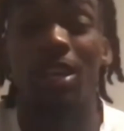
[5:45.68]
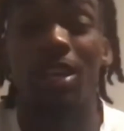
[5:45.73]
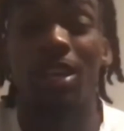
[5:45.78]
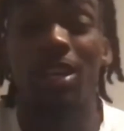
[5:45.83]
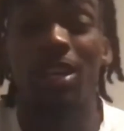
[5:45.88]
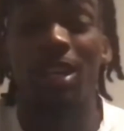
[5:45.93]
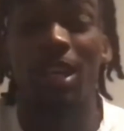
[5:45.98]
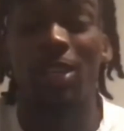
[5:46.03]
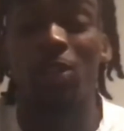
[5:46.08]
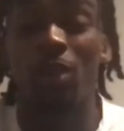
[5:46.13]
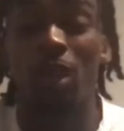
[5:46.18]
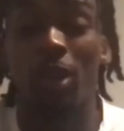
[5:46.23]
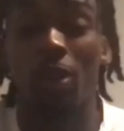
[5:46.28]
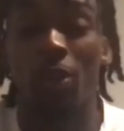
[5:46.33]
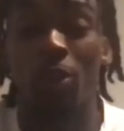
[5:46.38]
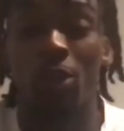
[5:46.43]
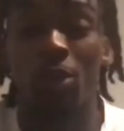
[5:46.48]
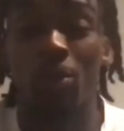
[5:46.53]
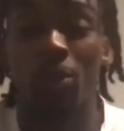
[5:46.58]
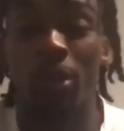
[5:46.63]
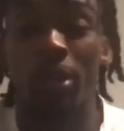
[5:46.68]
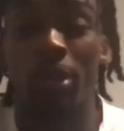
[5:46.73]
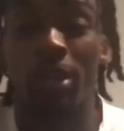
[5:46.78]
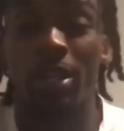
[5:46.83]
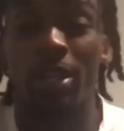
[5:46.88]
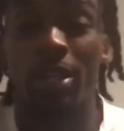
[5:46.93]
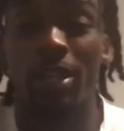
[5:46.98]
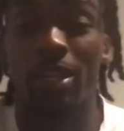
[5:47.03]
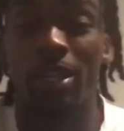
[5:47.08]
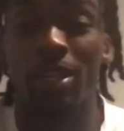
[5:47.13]
That's what I grew up
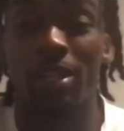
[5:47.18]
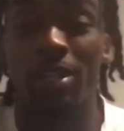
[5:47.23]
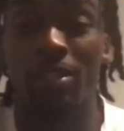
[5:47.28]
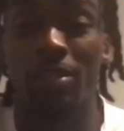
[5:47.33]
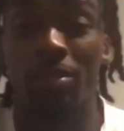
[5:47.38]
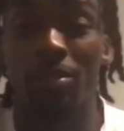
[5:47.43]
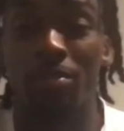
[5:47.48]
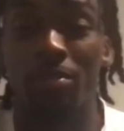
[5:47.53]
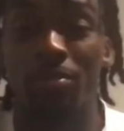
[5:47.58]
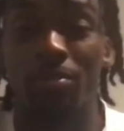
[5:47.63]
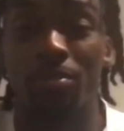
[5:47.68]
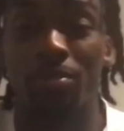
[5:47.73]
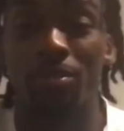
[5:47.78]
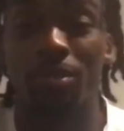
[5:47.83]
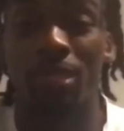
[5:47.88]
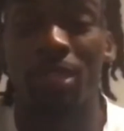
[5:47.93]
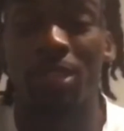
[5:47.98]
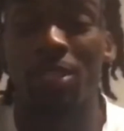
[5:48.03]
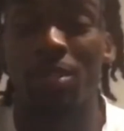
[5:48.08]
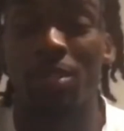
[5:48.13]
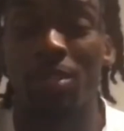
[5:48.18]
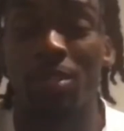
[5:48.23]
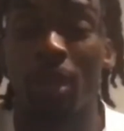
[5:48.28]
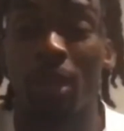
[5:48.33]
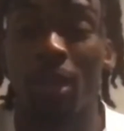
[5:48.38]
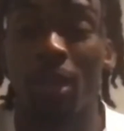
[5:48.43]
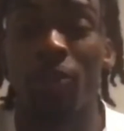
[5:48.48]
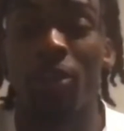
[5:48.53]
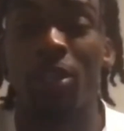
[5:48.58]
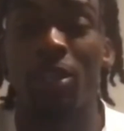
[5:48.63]
wearing because of Mike
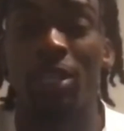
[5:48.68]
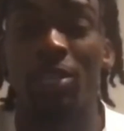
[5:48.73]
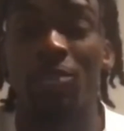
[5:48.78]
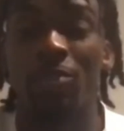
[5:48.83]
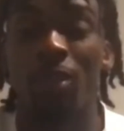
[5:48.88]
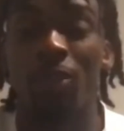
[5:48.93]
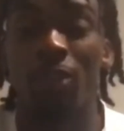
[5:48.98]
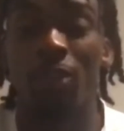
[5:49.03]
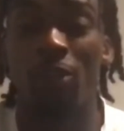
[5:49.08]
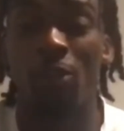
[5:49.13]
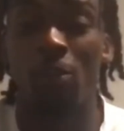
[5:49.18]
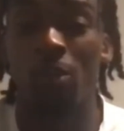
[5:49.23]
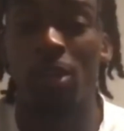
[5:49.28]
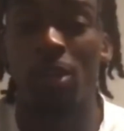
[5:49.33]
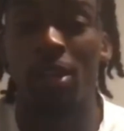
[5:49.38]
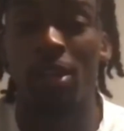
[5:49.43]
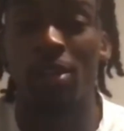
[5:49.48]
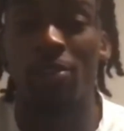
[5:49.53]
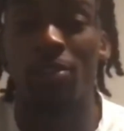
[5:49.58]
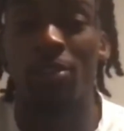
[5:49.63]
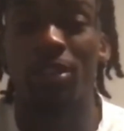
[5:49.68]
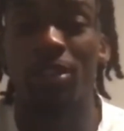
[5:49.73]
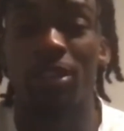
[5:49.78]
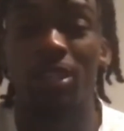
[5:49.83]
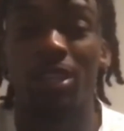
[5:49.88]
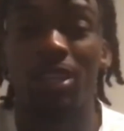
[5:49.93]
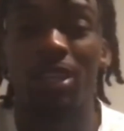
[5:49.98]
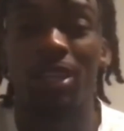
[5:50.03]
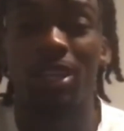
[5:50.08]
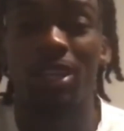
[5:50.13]
Vick. That's my favorite player ever.
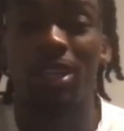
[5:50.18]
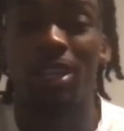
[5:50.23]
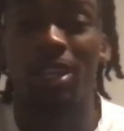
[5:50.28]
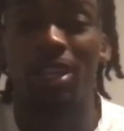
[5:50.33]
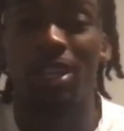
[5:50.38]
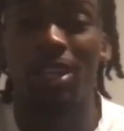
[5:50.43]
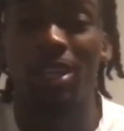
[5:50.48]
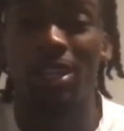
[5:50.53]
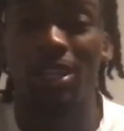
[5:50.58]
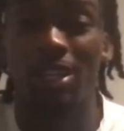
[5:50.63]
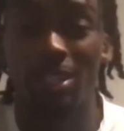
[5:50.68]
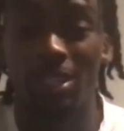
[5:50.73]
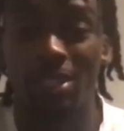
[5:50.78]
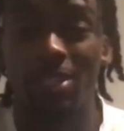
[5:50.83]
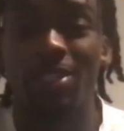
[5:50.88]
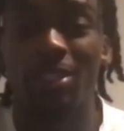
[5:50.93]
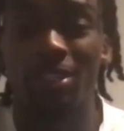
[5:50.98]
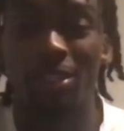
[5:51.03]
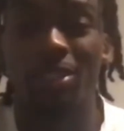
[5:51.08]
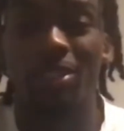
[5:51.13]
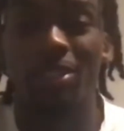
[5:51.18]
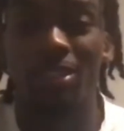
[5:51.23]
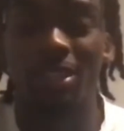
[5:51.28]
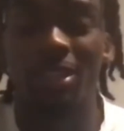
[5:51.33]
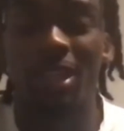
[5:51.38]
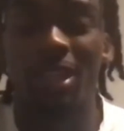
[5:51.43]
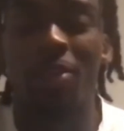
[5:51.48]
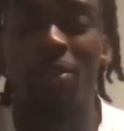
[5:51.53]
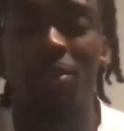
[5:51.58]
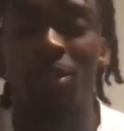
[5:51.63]
So
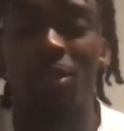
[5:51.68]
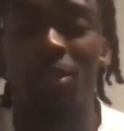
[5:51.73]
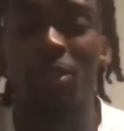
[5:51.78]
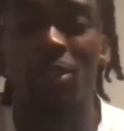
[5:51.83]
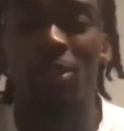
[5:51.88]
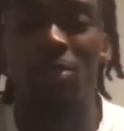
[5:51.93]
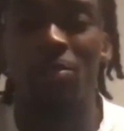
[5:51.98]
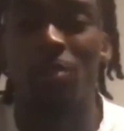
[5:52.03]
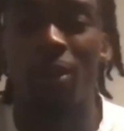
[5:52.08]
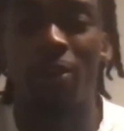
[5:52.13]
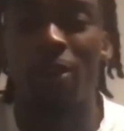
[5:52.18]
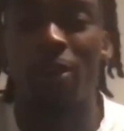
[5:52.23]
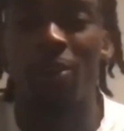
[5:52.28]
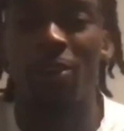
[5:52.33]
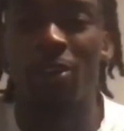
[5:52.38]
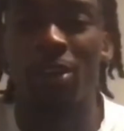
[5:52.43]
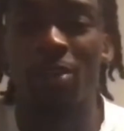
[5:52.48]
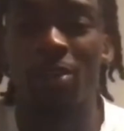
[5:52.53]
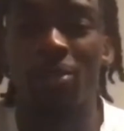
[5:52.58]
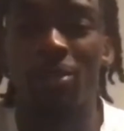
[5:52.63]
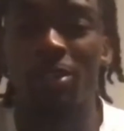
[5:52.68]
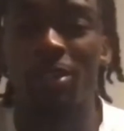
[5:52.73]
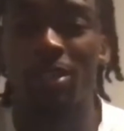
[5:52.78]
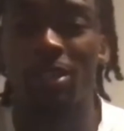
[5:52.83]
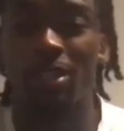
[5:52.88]
that was my favorite number.